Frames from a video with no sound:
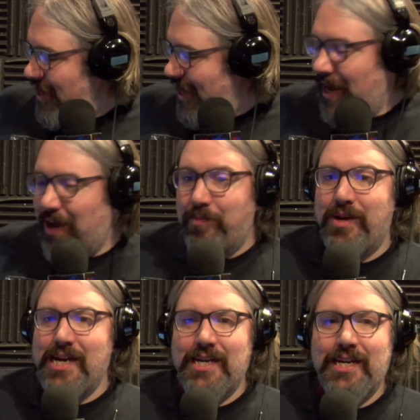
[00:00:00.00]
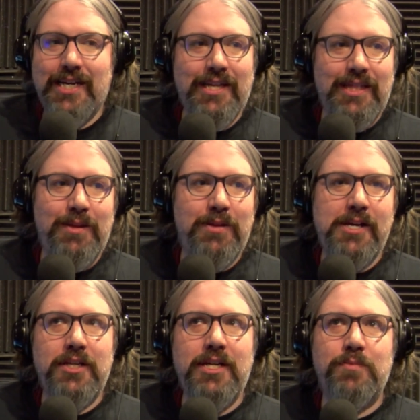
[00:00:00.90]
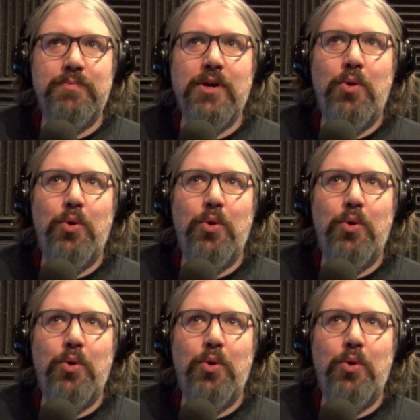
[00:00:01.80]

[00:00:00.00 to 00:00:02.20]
Um, it, like they, they they just bring a